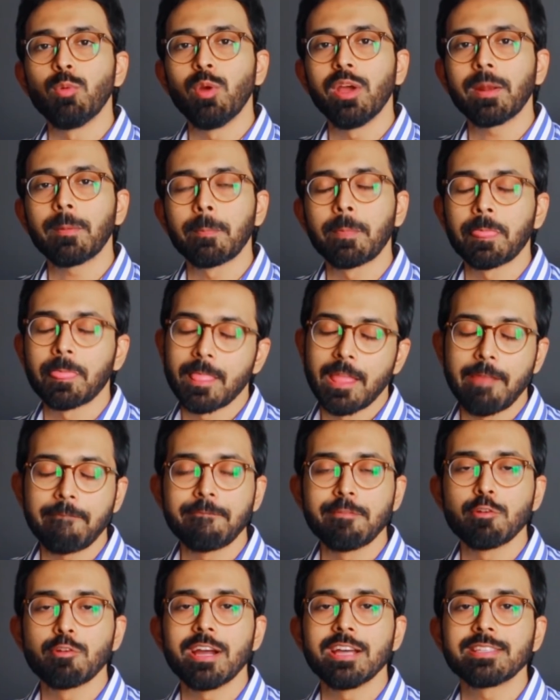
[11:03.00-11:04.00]
wear
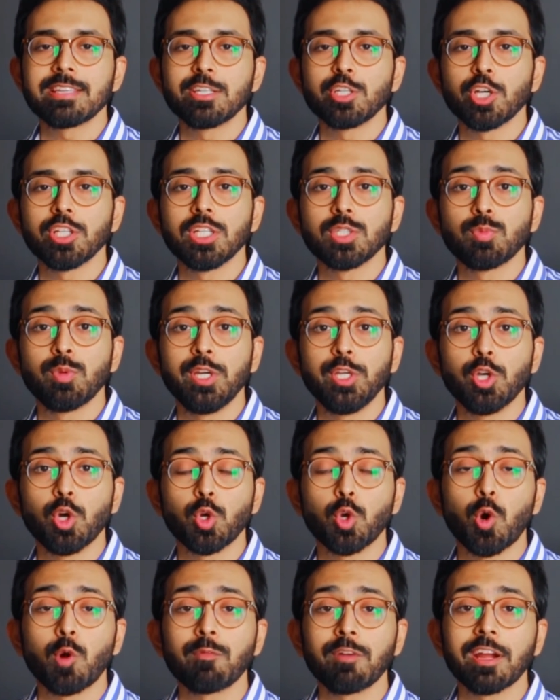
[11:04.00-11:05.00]
if you guys enjoyed this video,
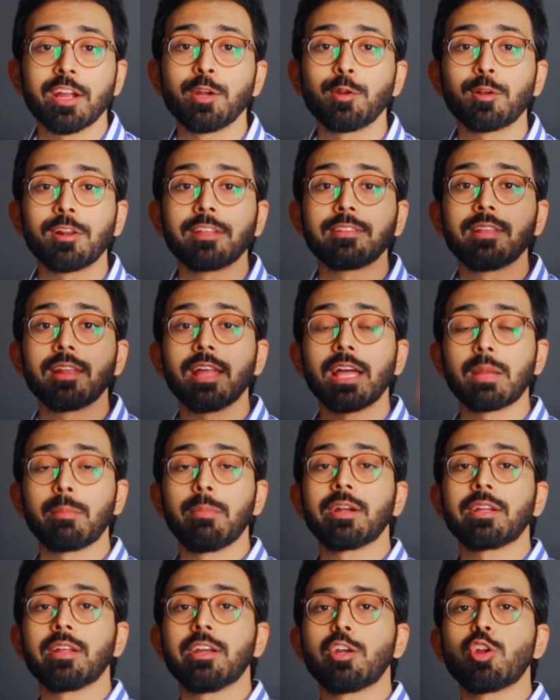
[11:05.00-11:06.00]
don't forget to click the like
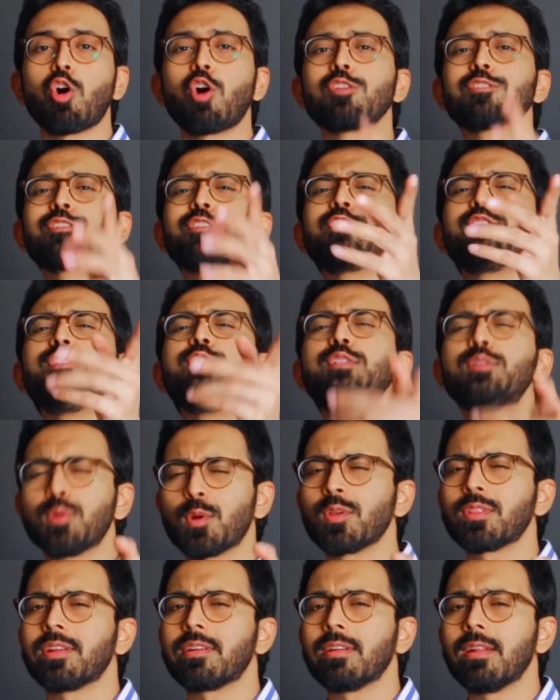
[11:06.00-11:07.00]
button and also you
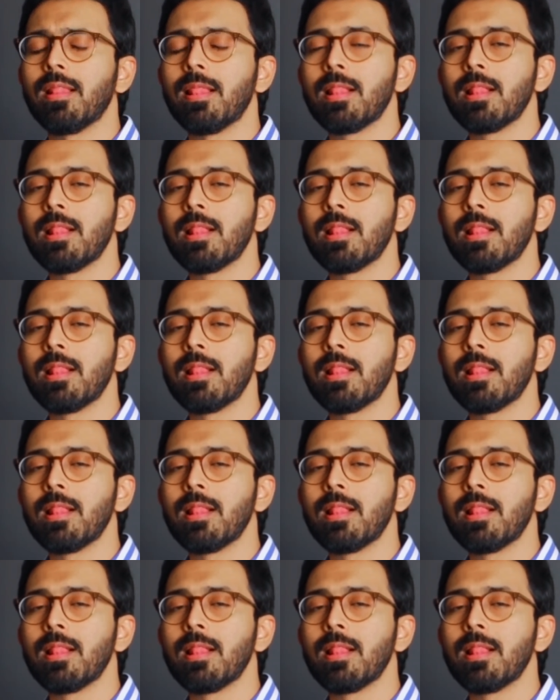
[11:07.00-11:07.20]
know the drill.